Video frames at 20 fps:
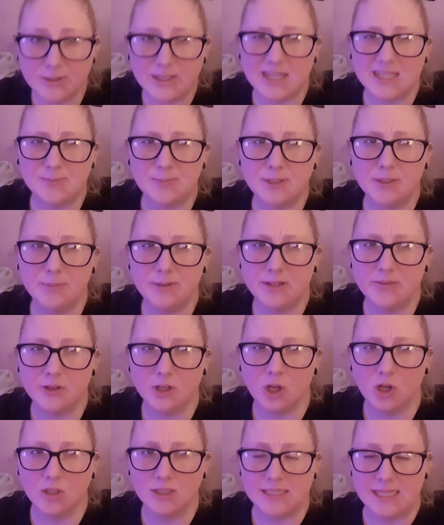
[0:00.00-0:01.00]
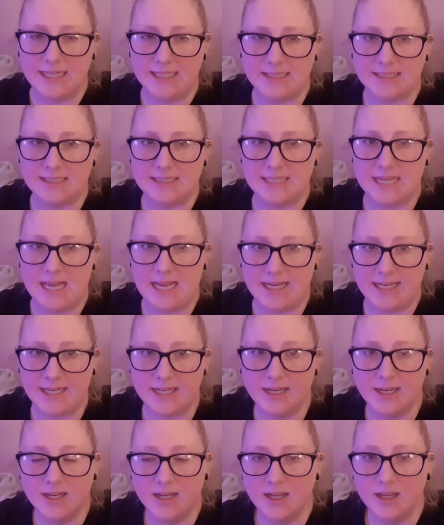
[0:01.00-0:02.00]
yeah, it's been a bit of a long day today.
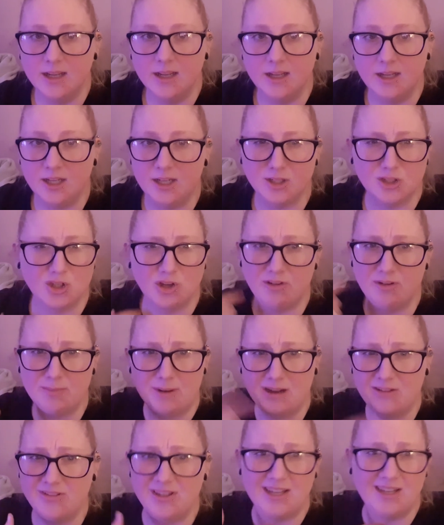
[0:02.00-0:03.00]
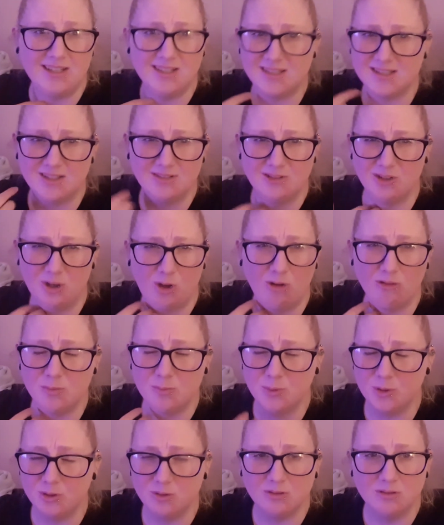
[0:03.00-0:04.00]
Uh, sorry about this
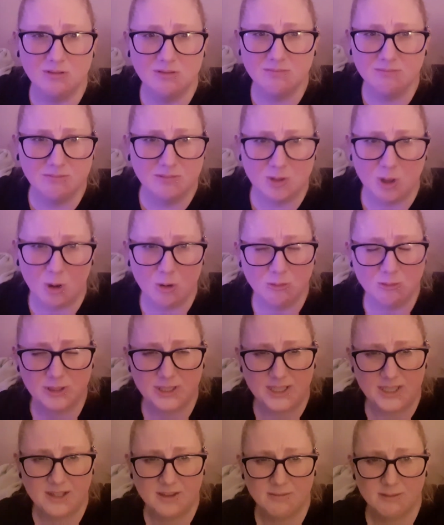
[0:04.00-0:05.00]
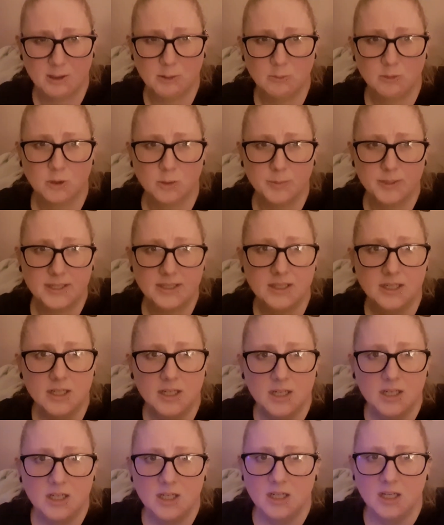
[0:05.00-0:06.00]
horrible coldy throat coming.
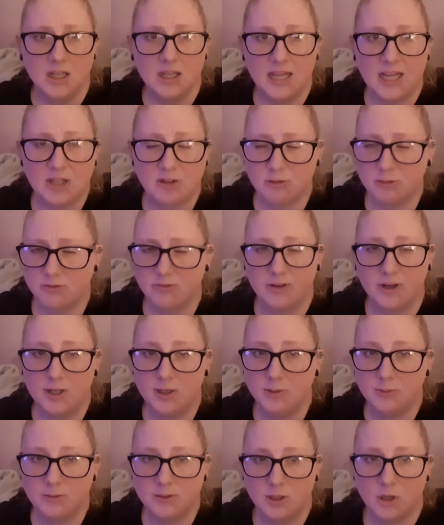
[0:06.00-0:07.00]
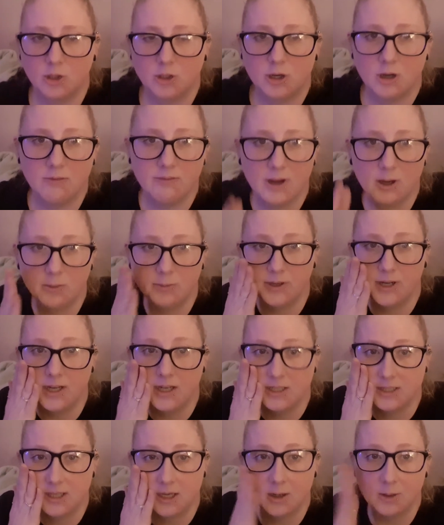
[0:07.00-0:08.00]
Lateral flow, not
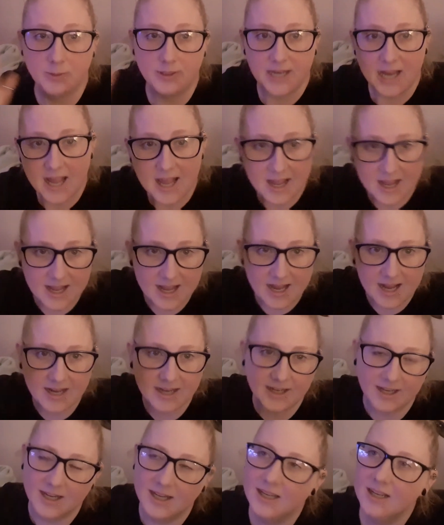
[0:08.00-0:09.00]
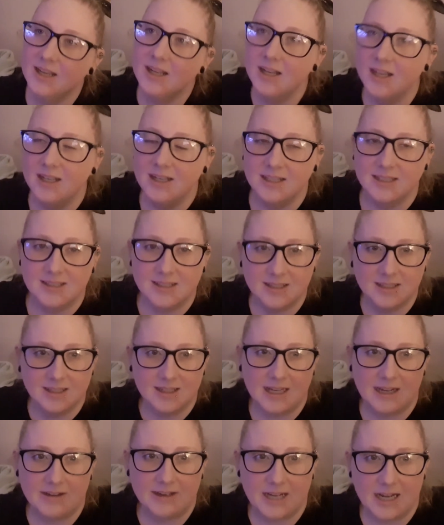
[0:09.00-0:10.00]
corona. So yay, still
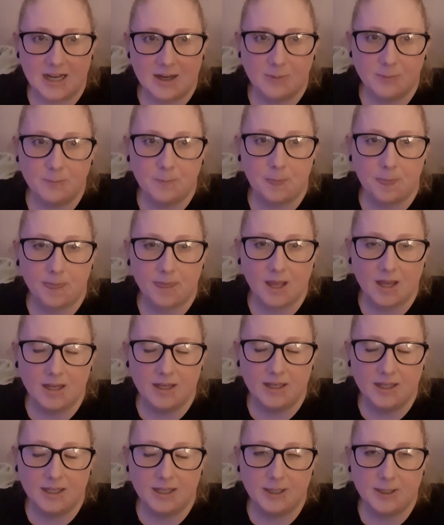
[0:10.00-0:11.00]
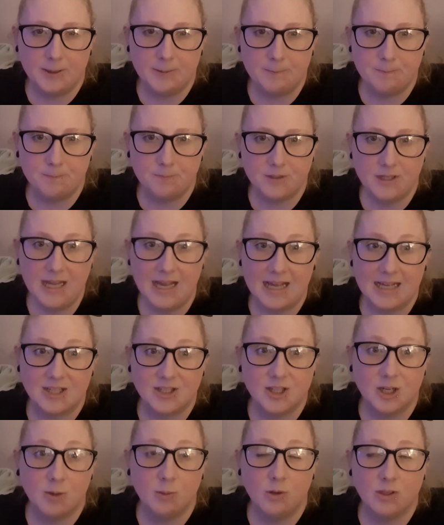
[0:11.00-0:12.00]
allowed out. Um, yeah.
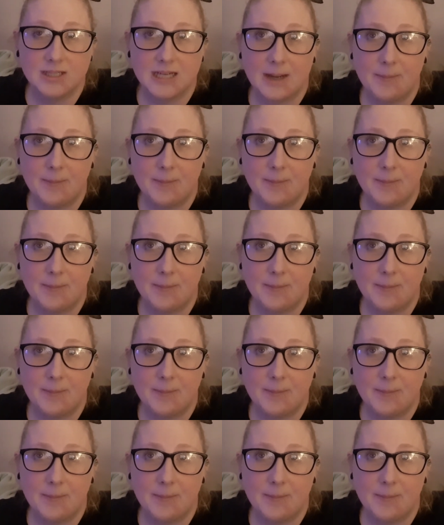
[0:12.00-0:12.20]
So what's